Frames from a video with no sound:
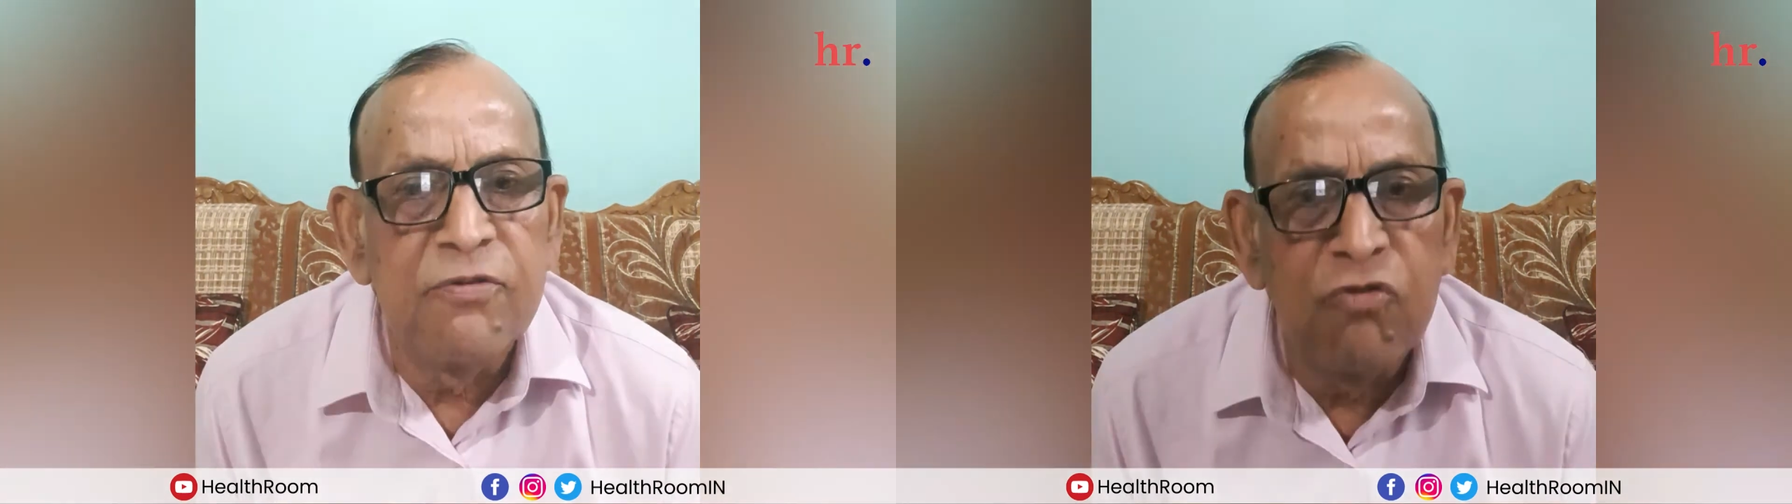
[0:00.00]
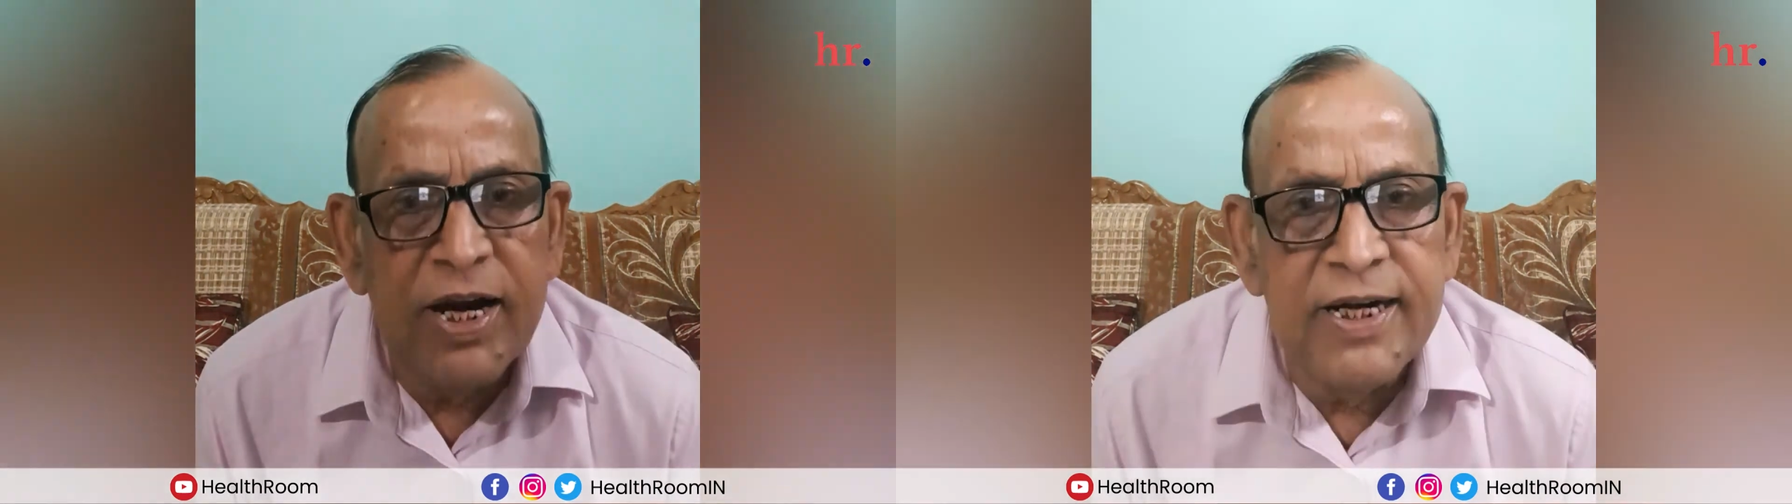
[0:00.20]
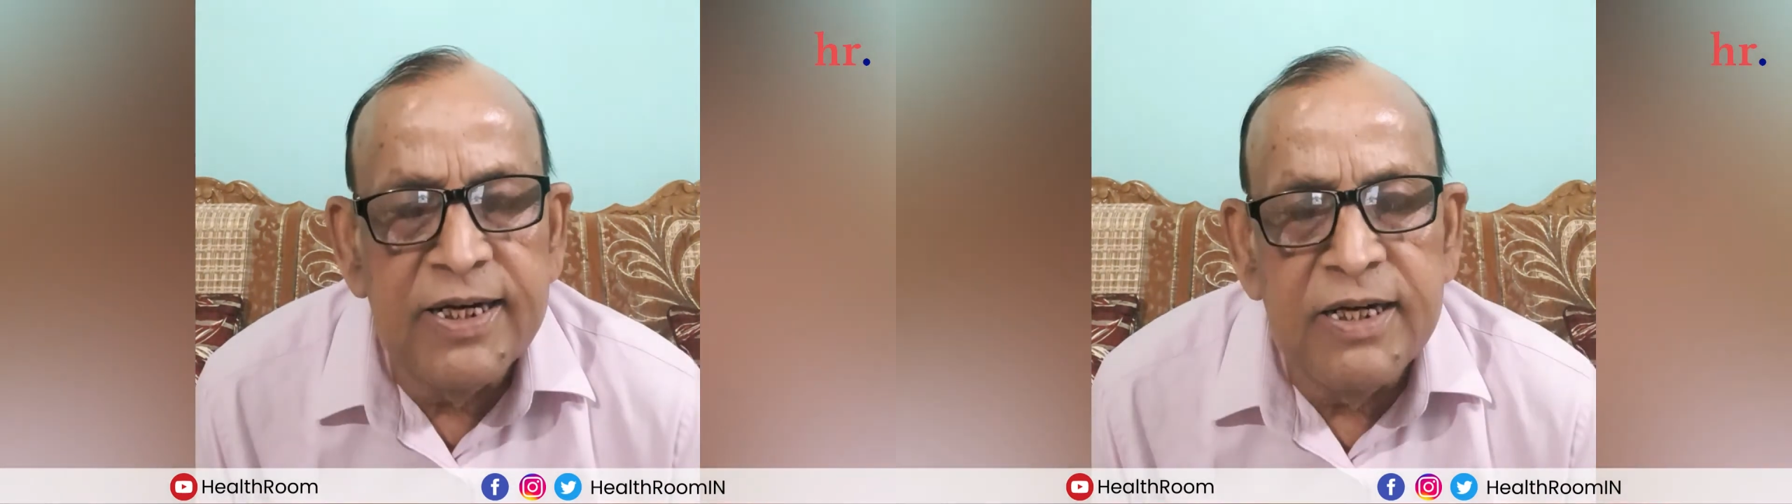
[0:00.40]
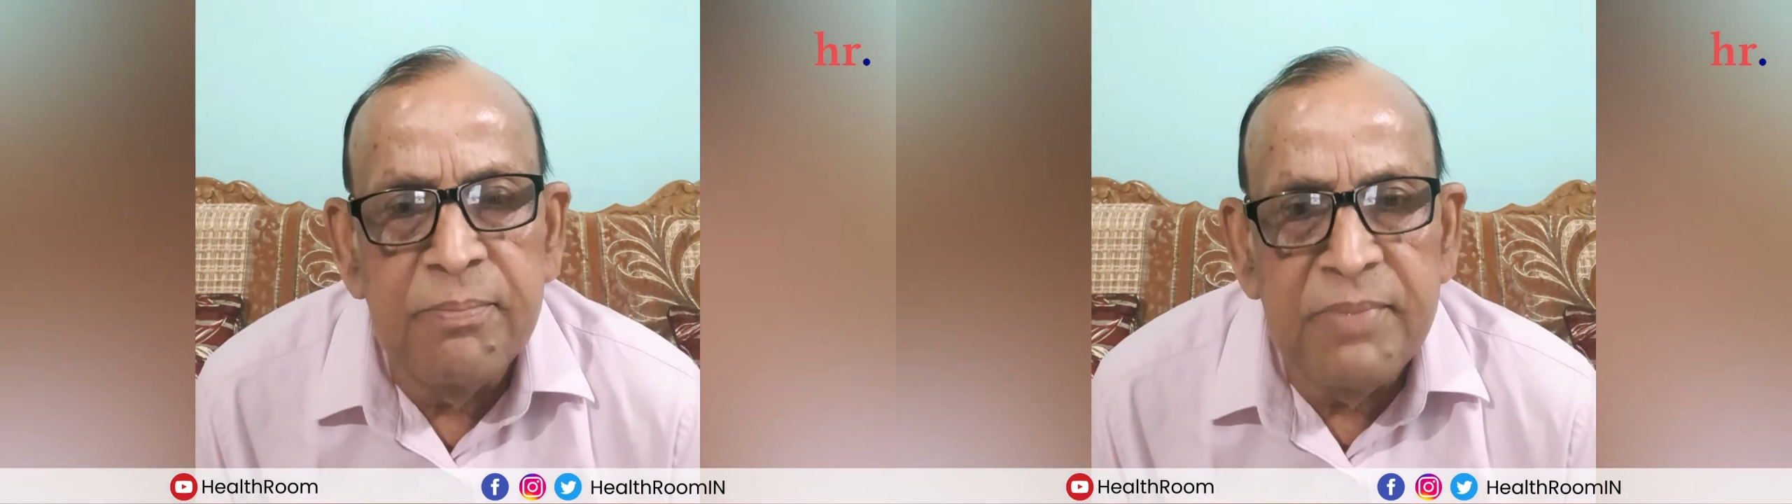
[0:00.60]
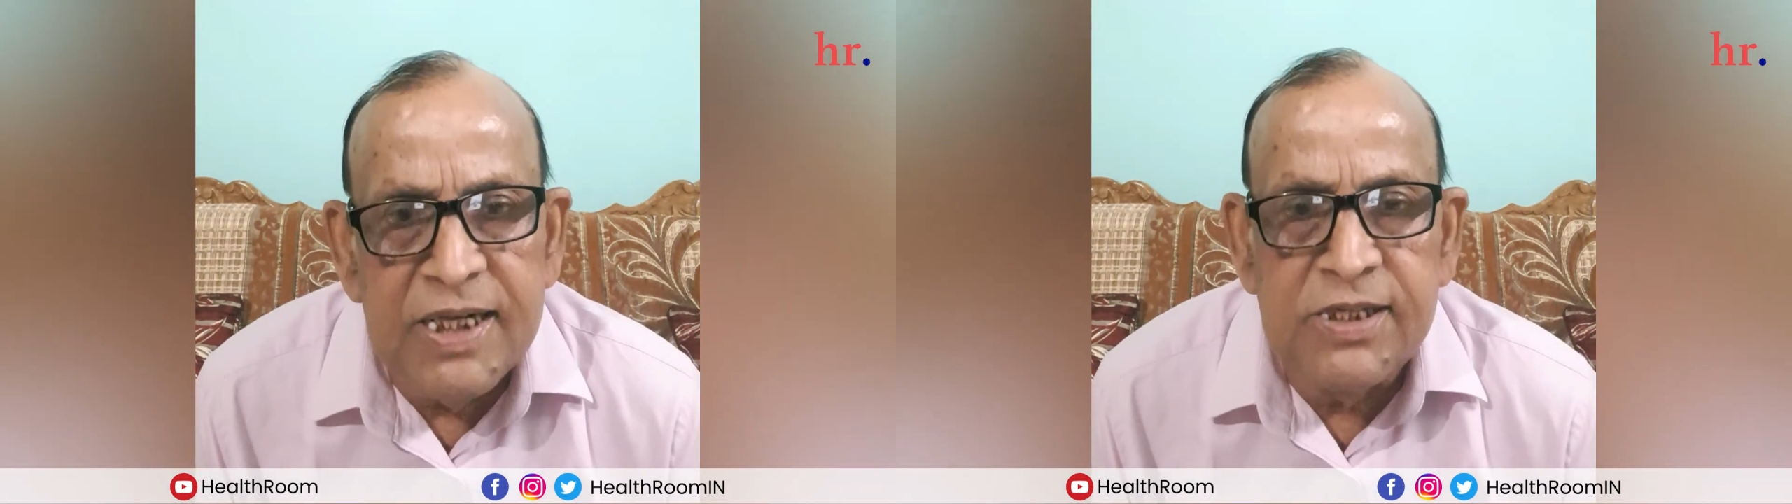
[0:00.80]
avoided
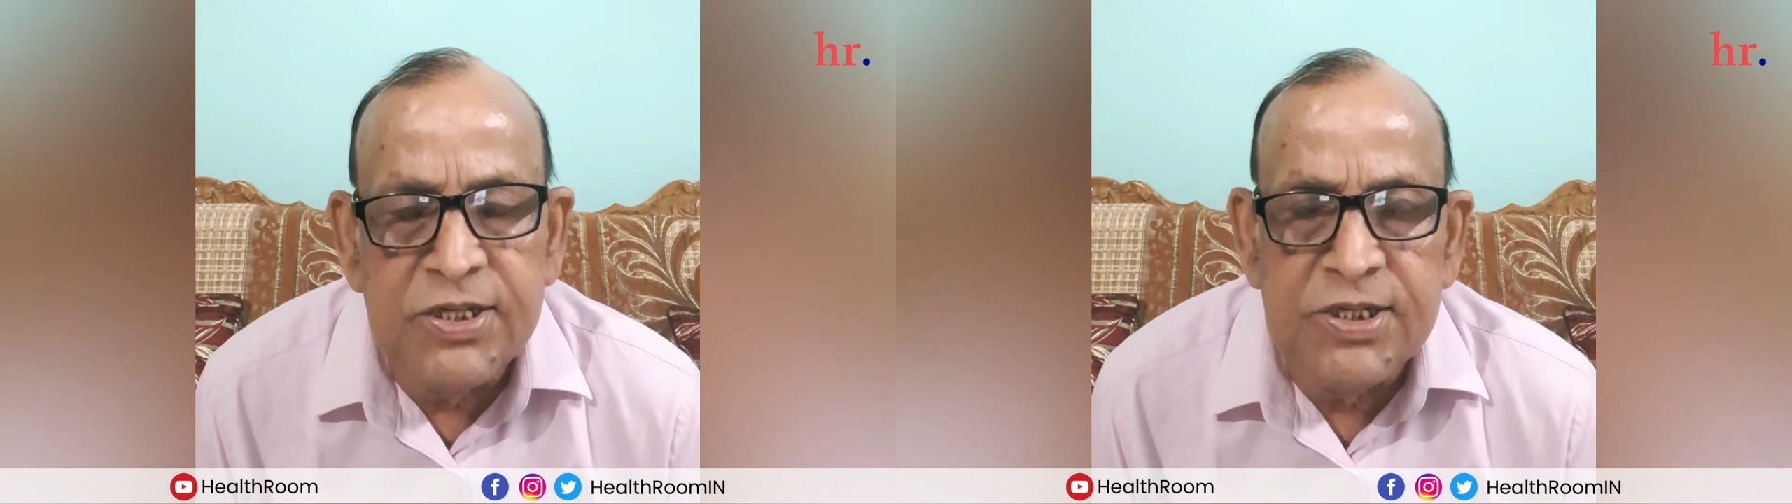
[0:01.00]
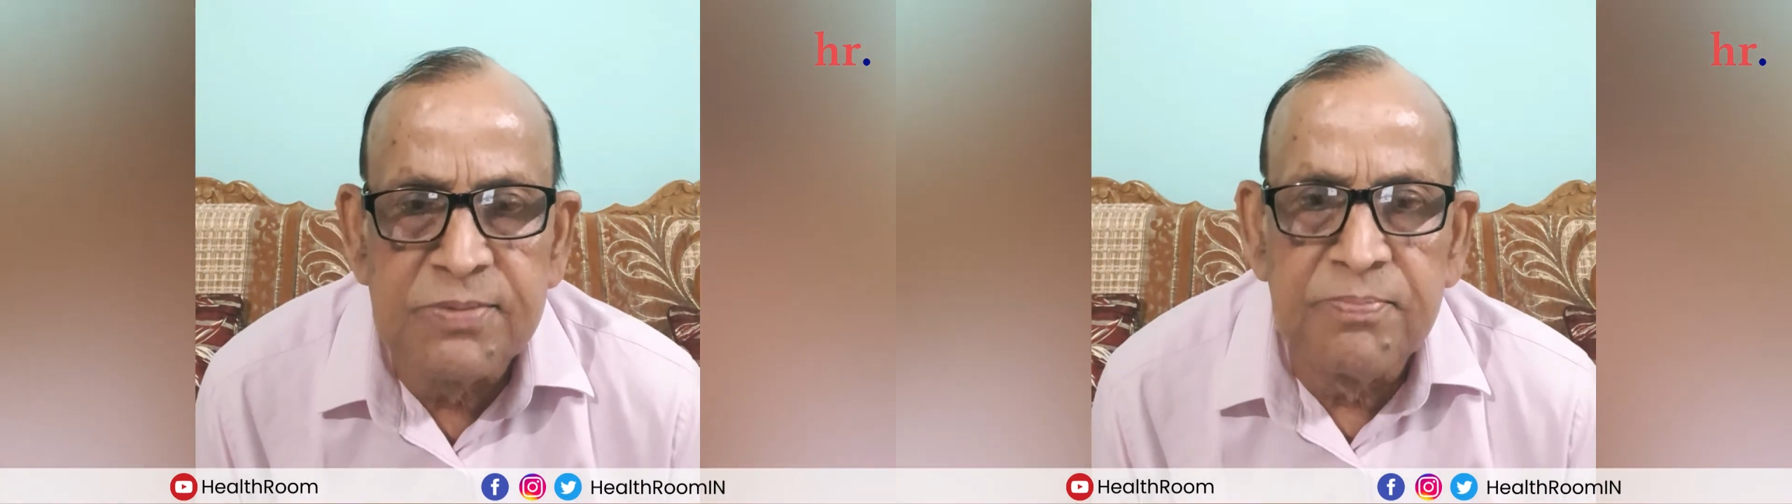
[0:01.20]
in meals.